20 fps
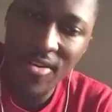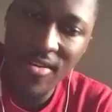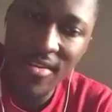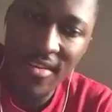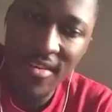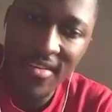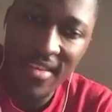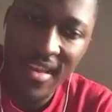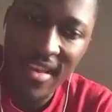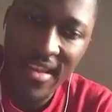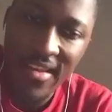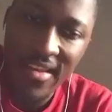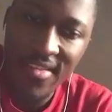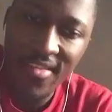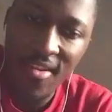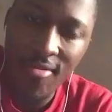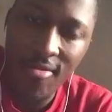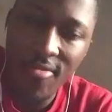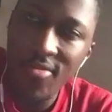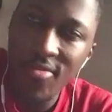because like it's
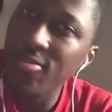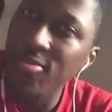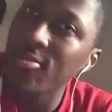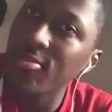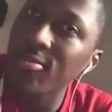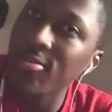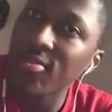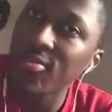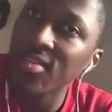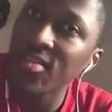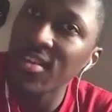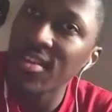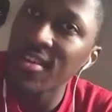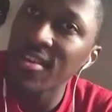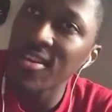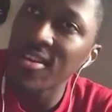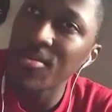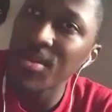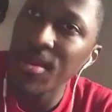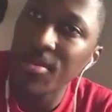always cool seeing
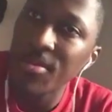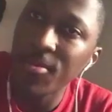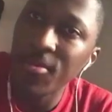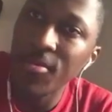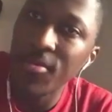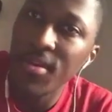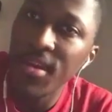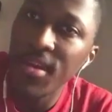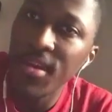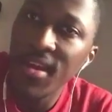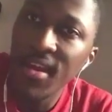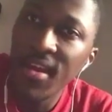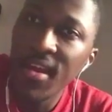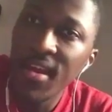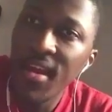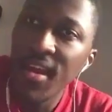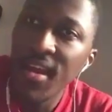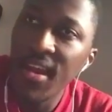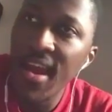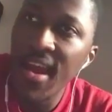other people
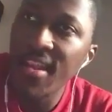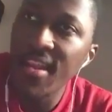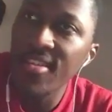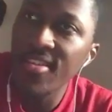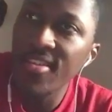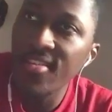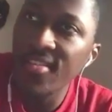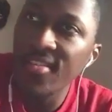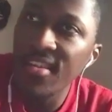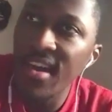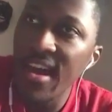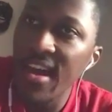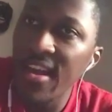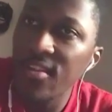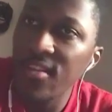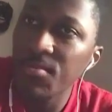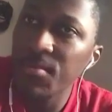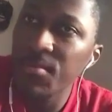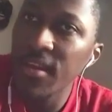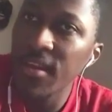kind of just
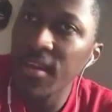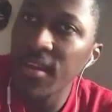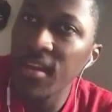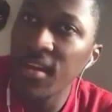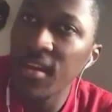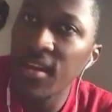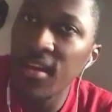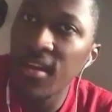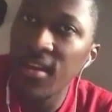cosplay